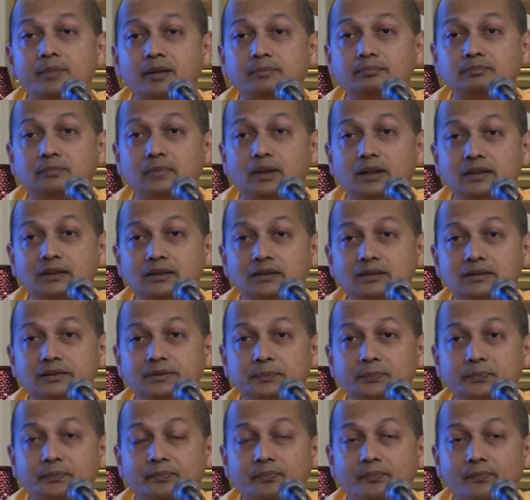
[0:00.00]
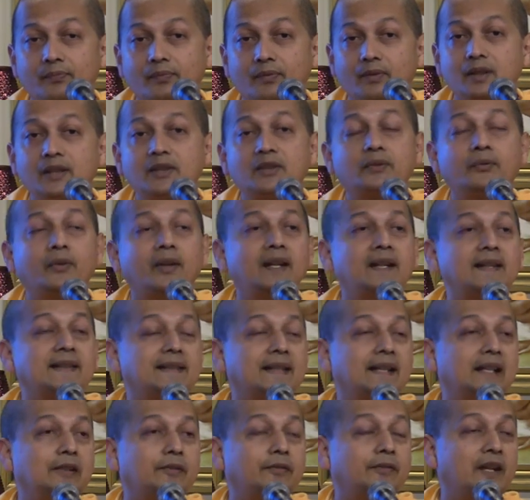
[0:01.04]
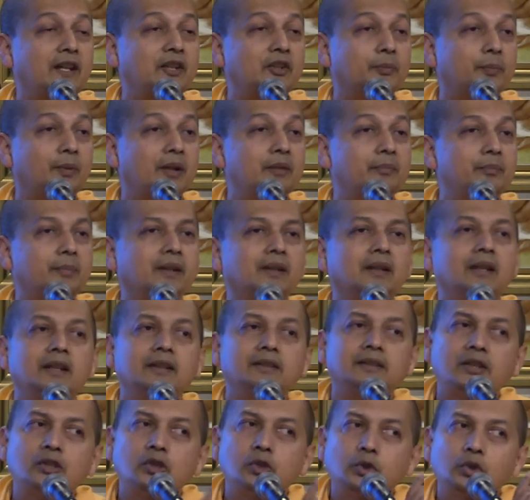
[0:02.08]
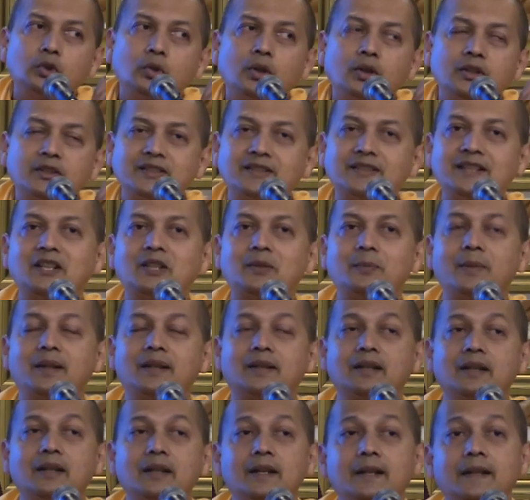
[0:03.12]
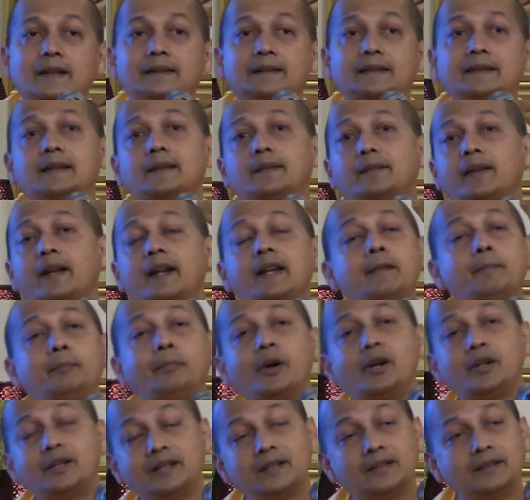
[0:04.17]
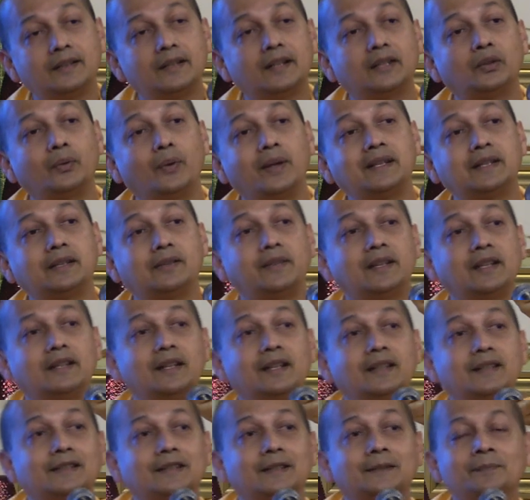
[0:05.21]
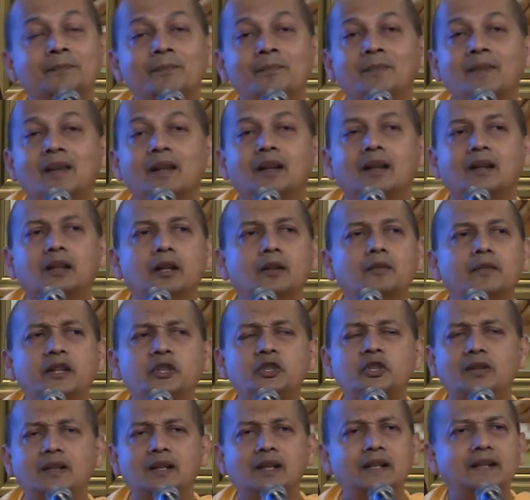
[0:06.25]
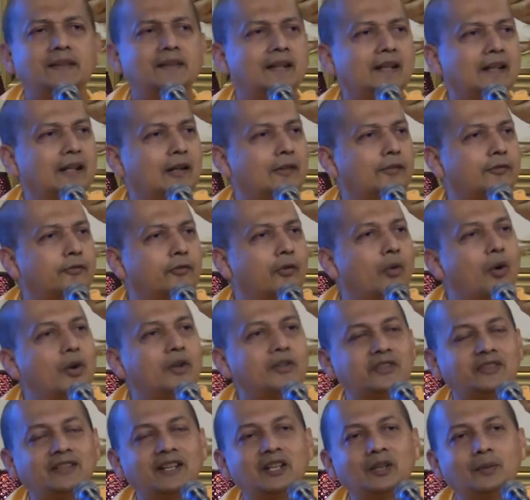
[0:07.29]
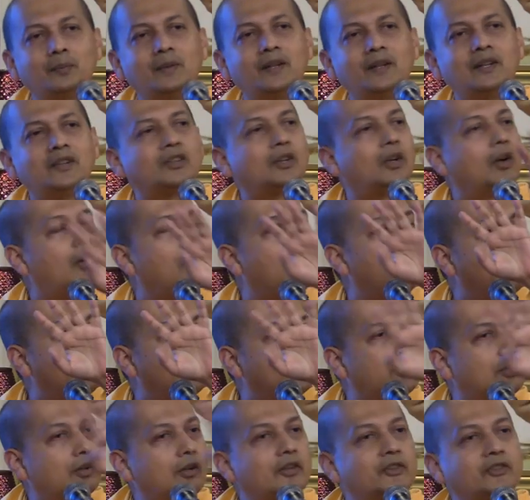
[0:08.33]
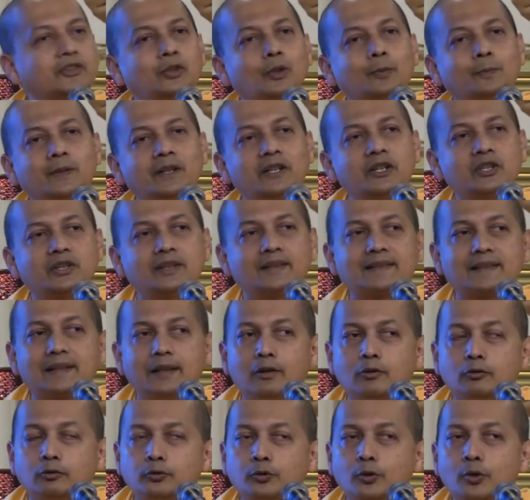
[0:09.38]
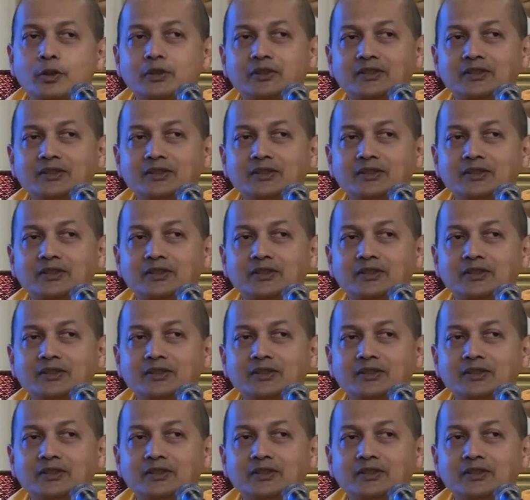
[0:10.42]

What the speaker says: Brahma. This very self is Brahman. That short statement, this is very important in Advaita Vedanta. Conventionally, there are four statements all across the Upanishads. Four